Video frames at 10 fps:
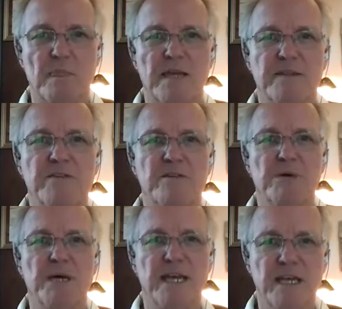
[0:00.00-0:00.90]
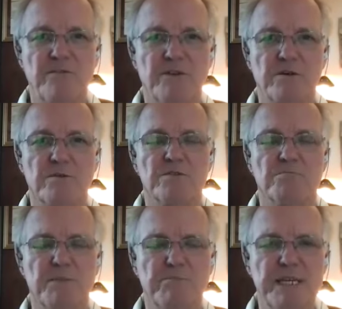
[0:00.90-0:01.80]
And then the behavior,
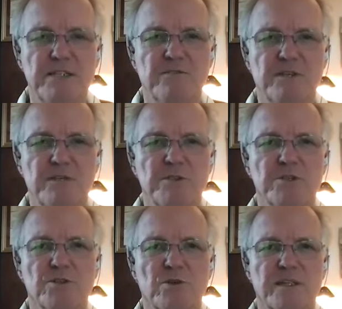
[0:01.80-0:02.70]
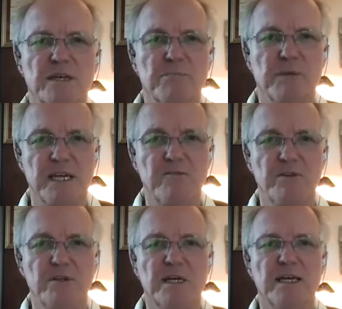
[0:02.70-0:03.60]
by means of him controlling that behavior,